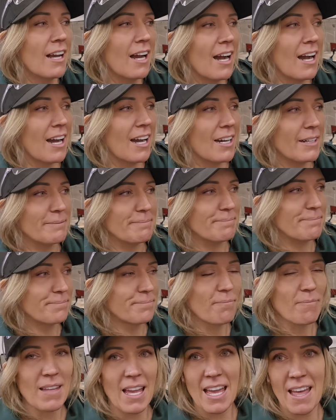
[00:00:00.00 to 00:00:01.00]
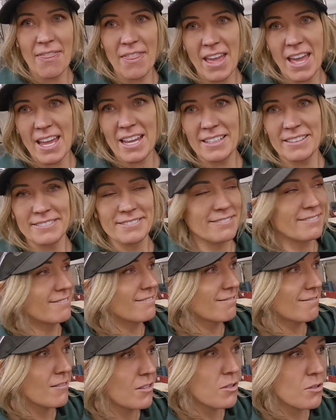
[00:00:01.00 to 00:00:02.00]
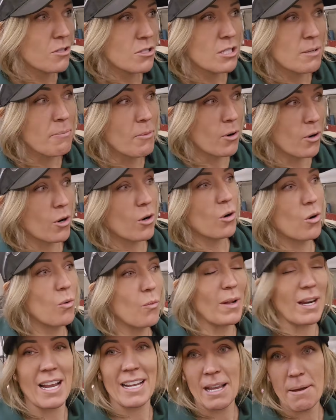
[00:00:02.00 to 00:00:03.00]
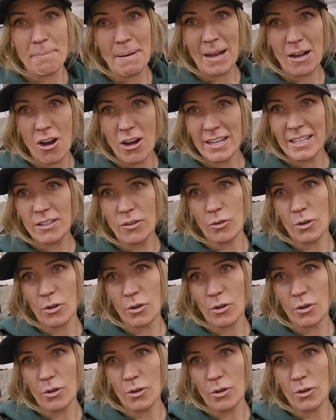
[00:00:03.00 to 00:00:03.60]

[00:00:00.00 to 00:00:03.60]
and then tomorrow when I get back on it,